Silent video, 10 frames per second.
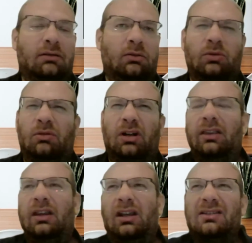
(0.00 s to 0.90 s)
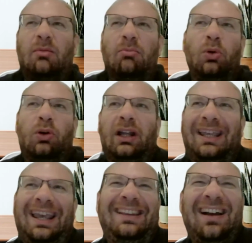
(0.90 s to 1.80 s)
There were, I think, at some point
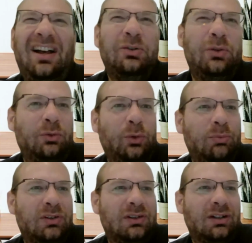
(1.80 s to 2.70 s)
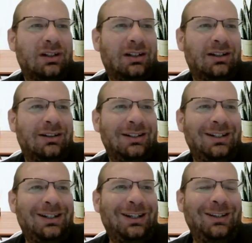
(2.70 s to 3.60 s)
like 800 groups
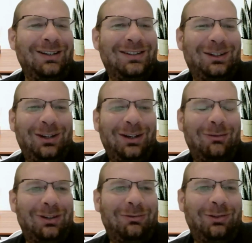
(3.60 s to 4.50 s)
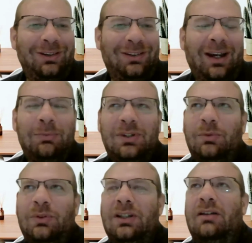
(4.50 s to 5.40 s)
in Syria of different types.
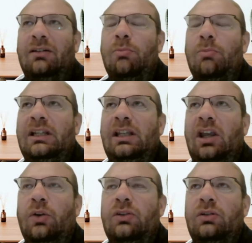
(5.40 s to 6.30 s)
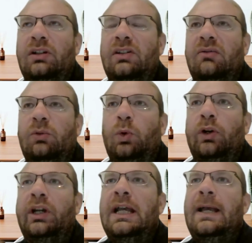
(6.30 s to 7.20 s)
It was a complete chaos during the civil
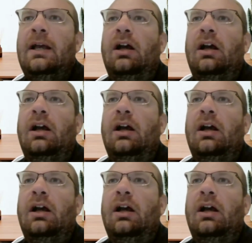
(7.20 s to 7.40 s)
war.